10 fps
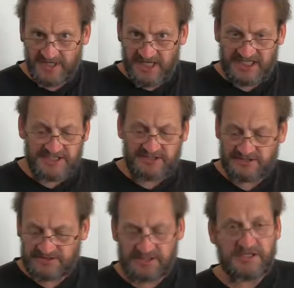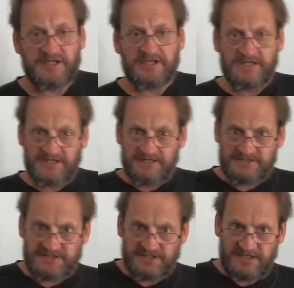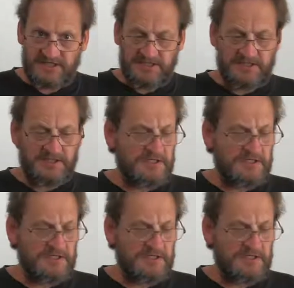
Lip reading: Hey guys, today